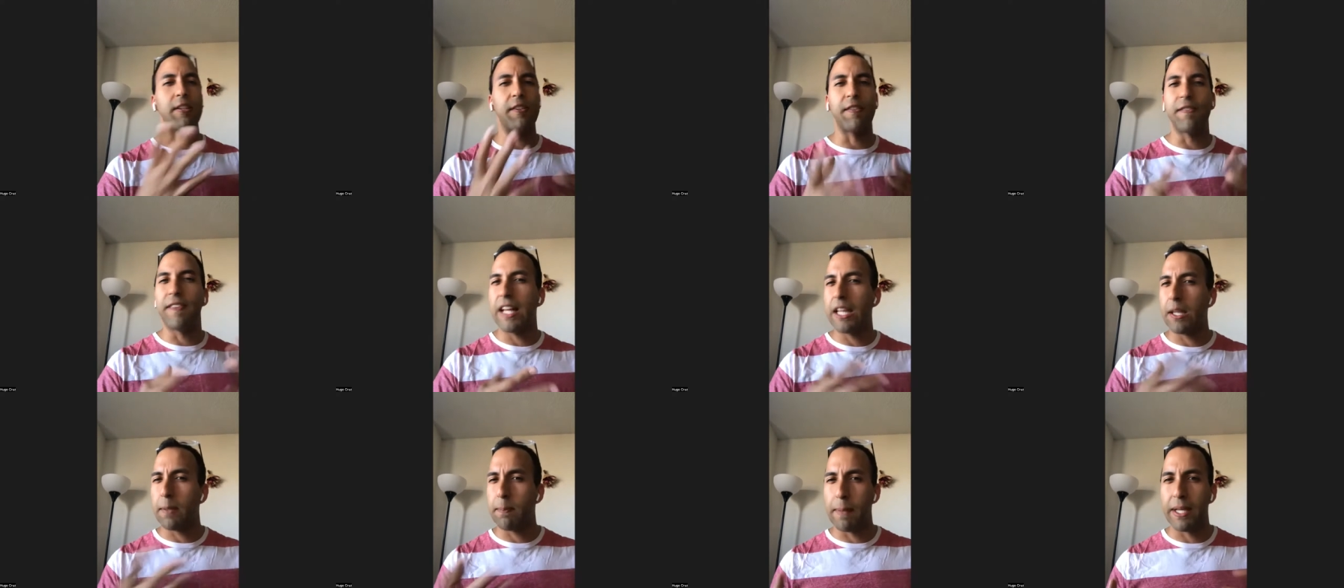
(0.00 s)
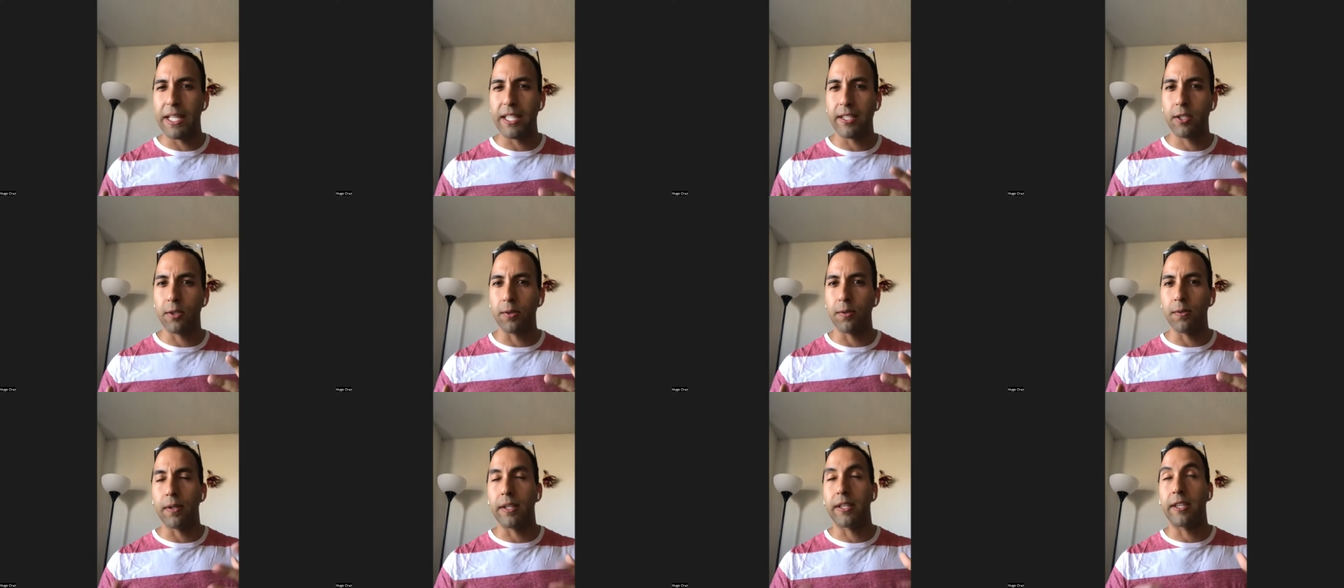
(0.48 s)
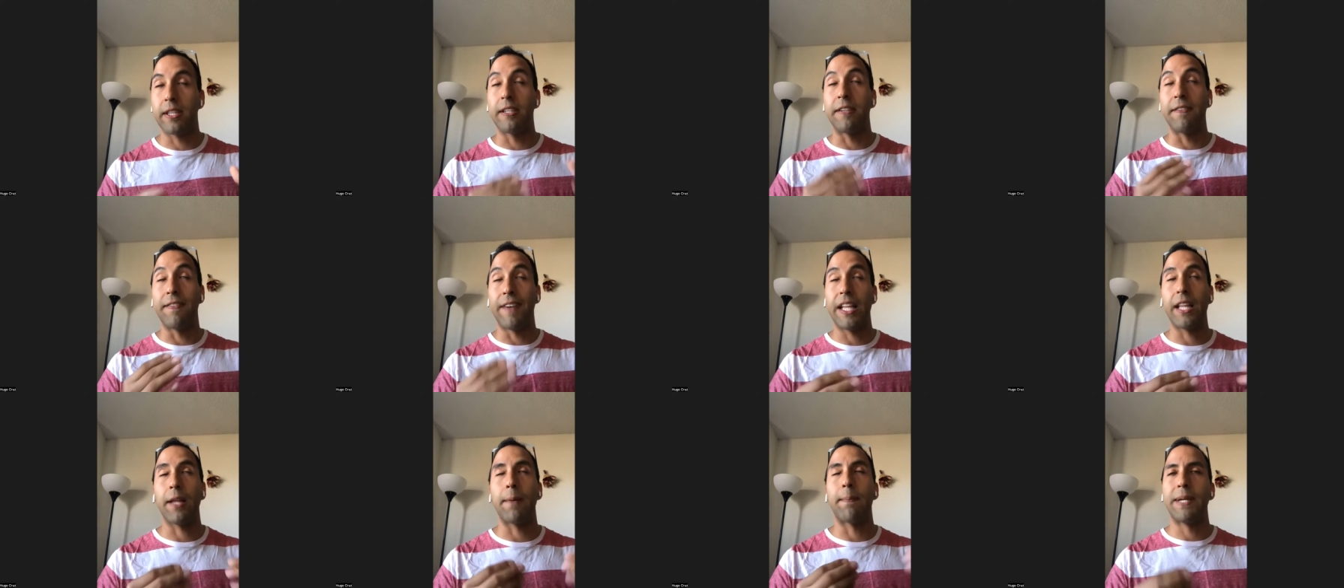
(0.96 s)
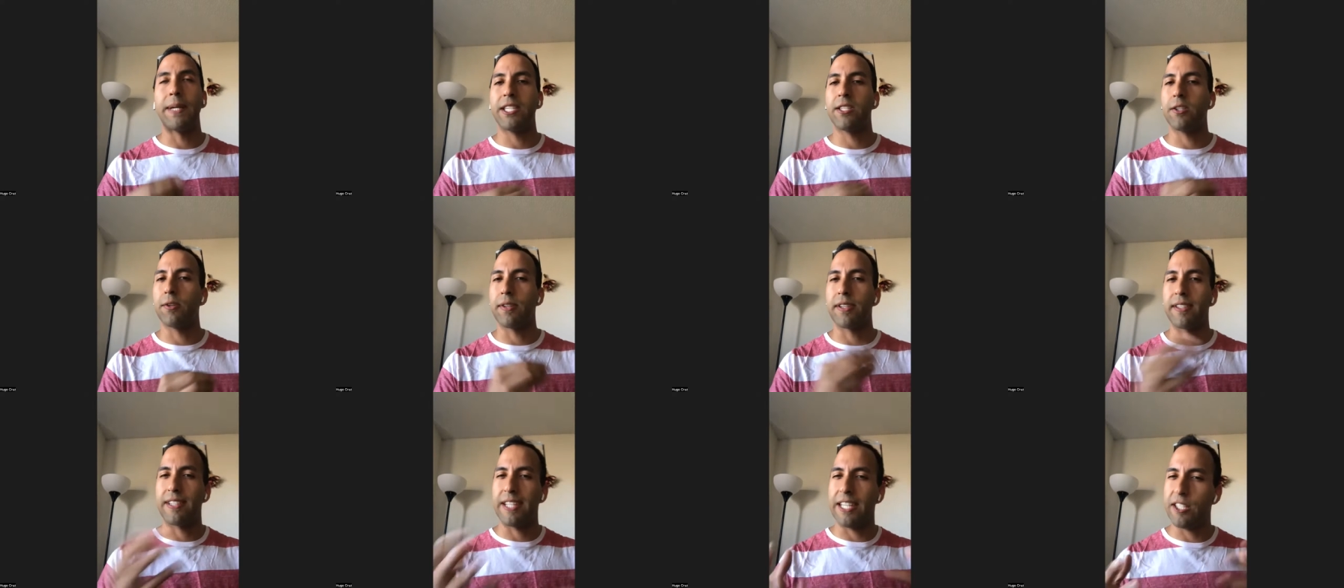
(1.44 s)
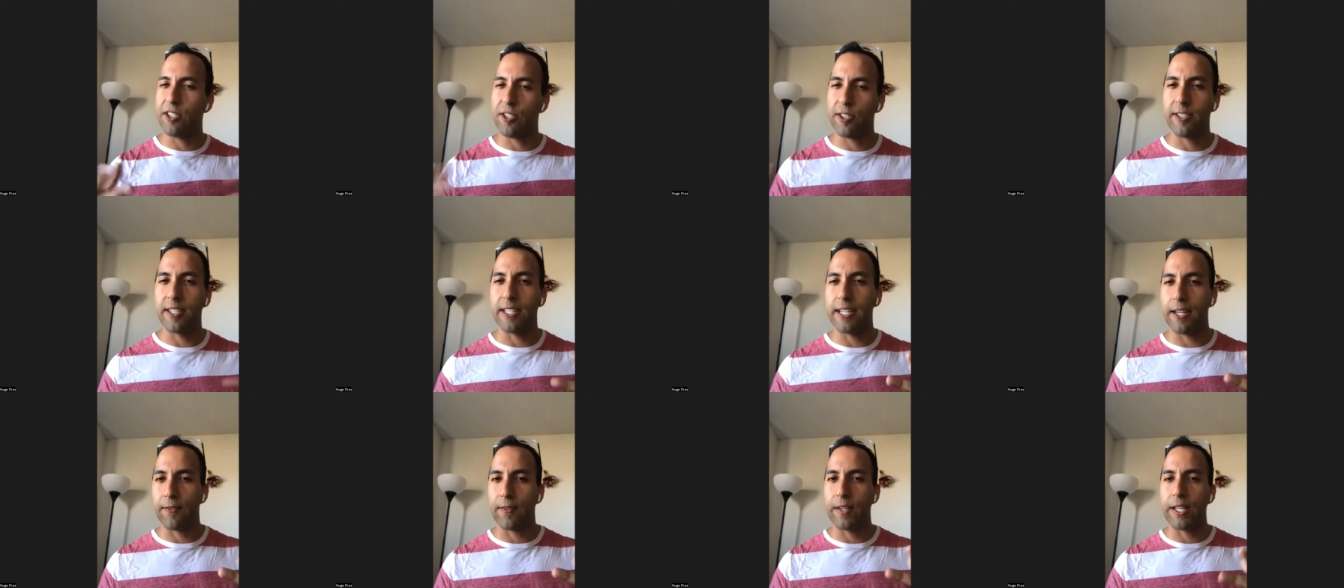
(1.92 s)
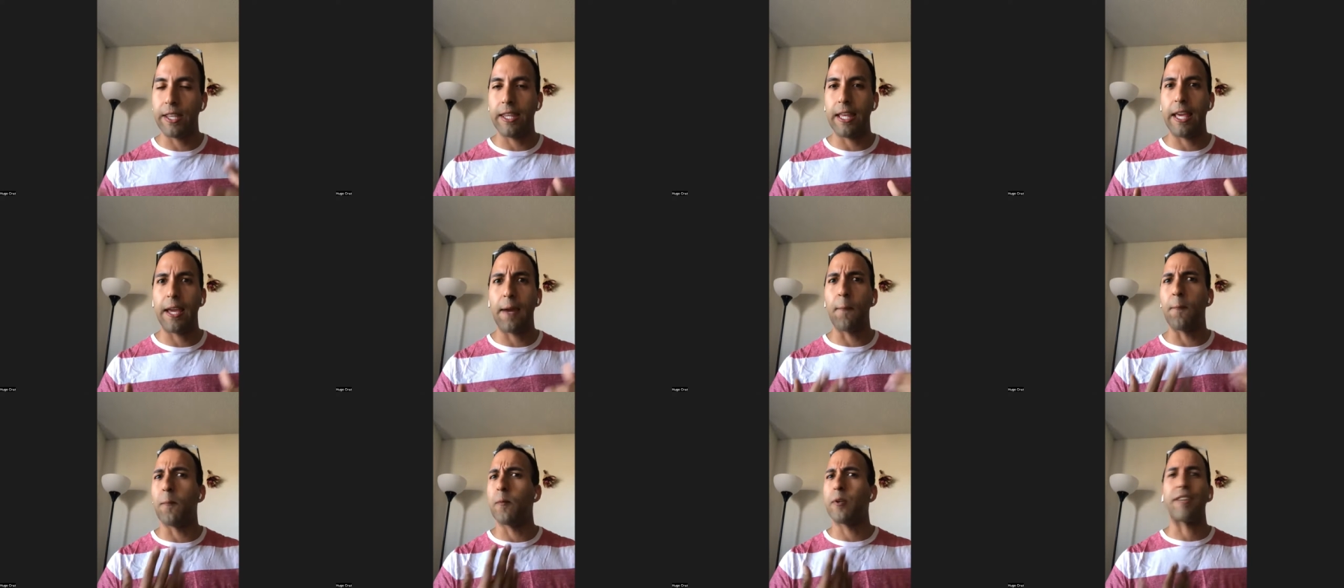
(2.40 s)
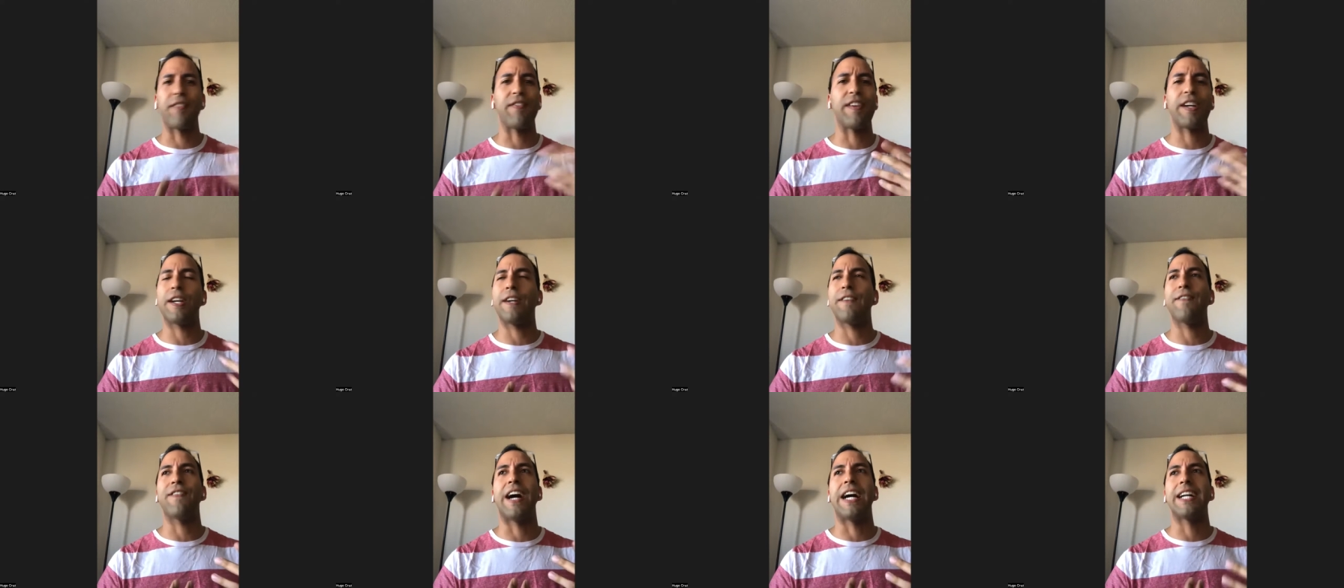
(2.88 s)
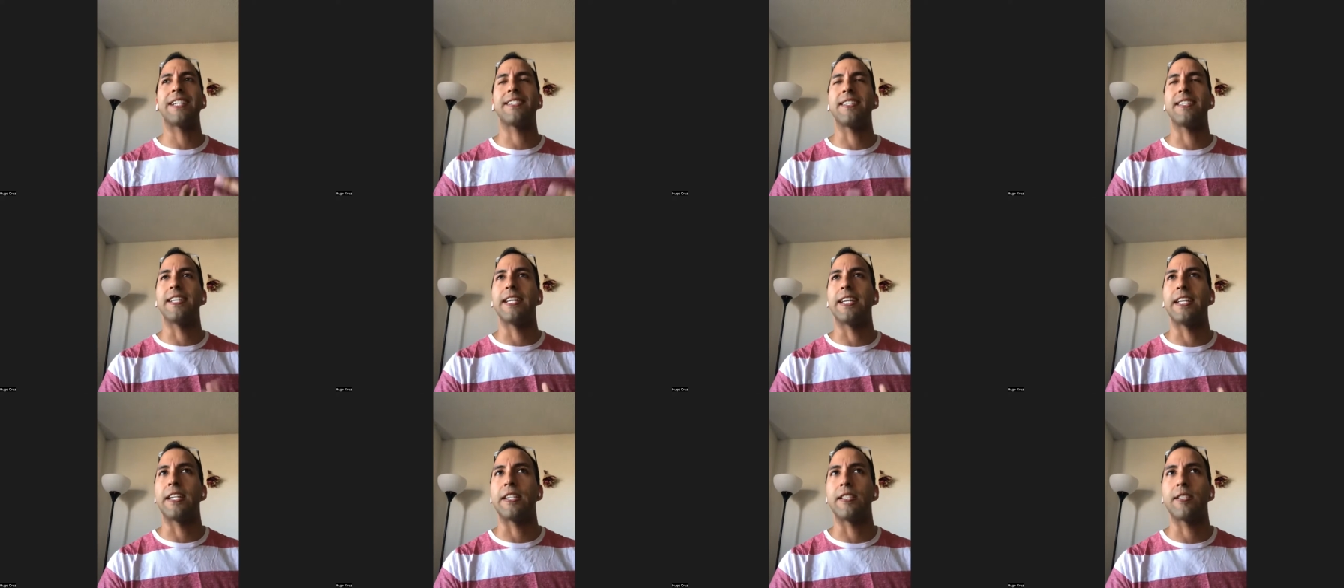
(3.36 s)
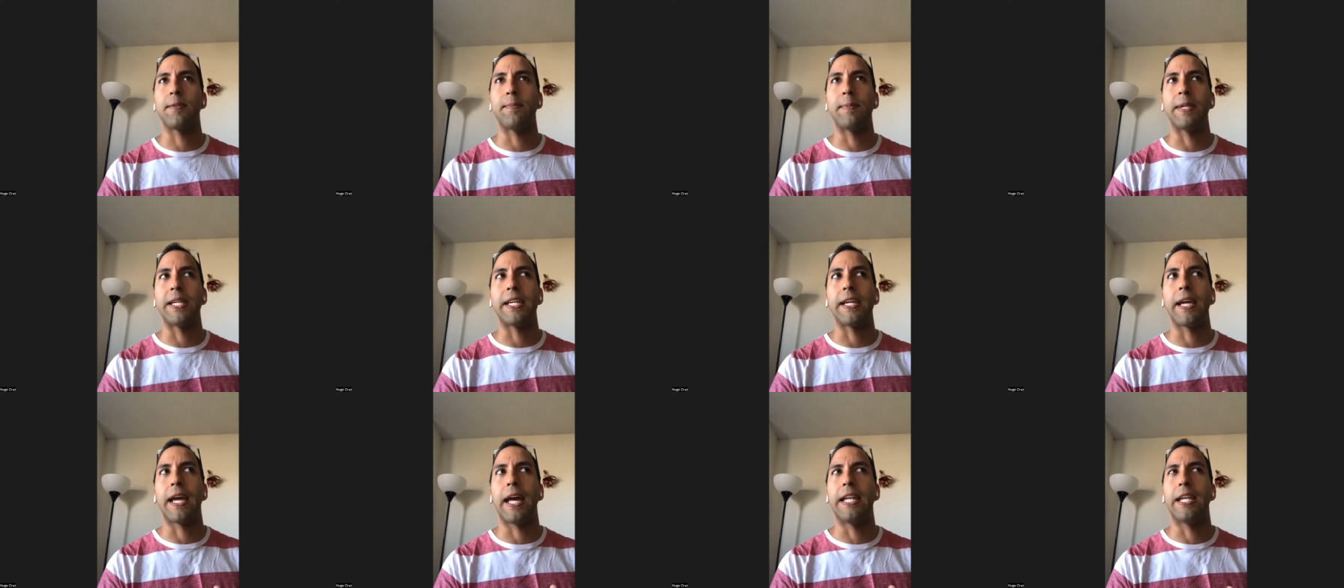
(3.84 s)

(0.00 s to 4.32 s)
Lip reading: the developmental stages and everything was very fascinating to me.